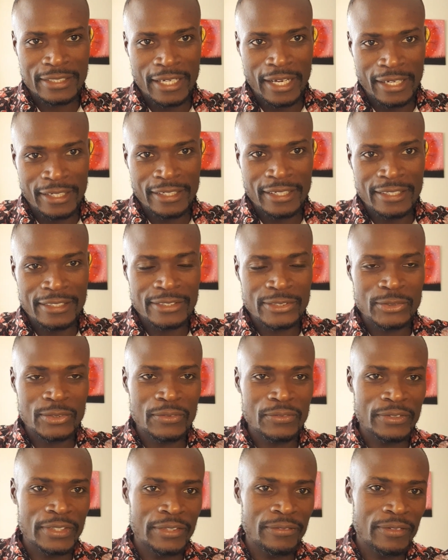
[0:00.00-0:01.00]
adults
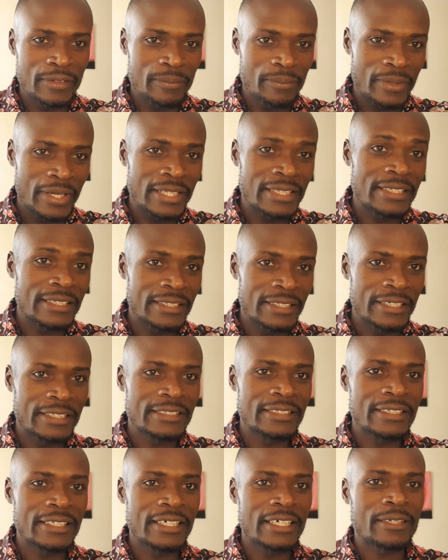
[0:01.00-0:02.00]
who have given birth
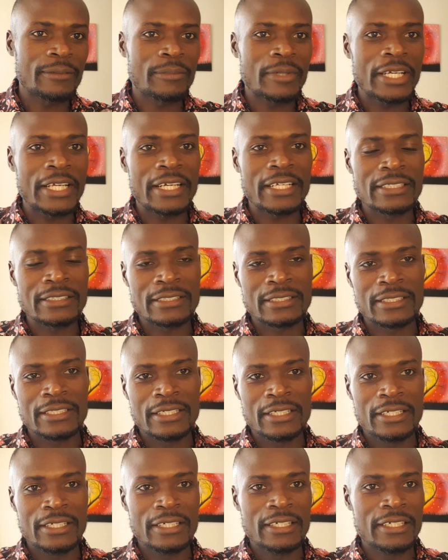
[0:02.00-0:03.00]
yet they are minors.
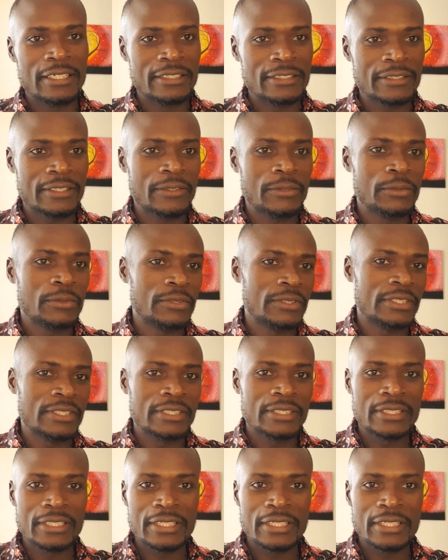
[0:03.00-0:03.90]
It could